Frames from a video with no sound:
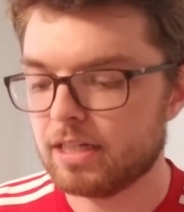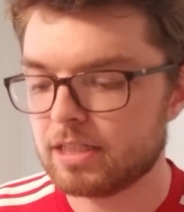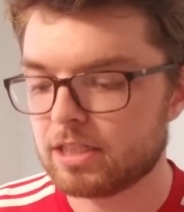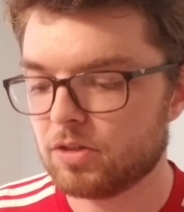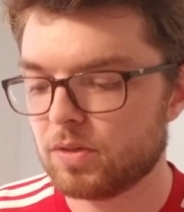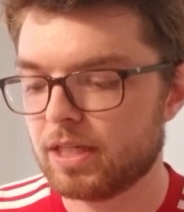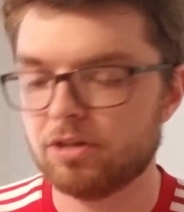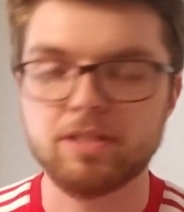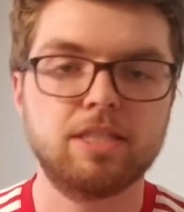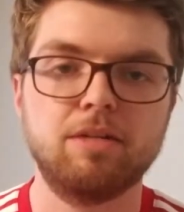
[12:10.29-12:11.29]
So here
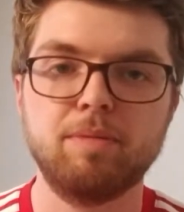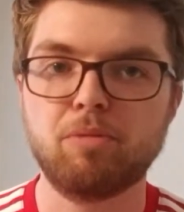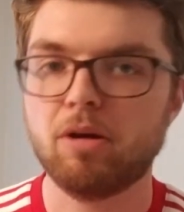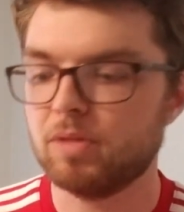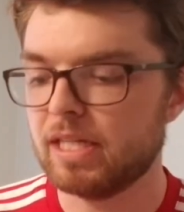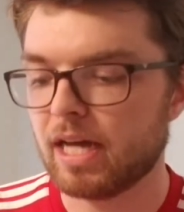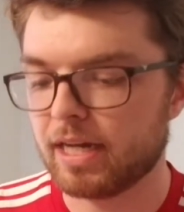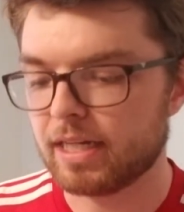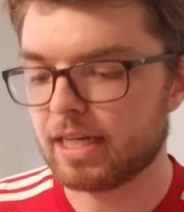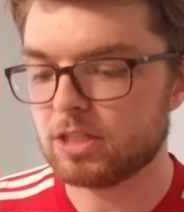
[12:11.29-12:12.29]
it's going to be probably 9
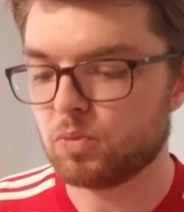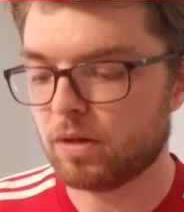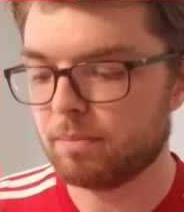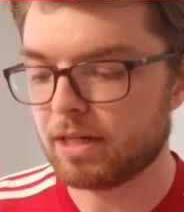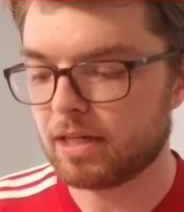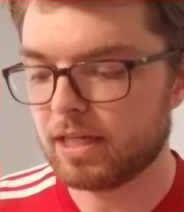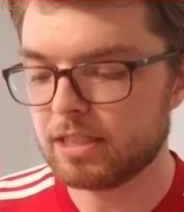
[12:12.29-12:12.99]
against 1 monkey.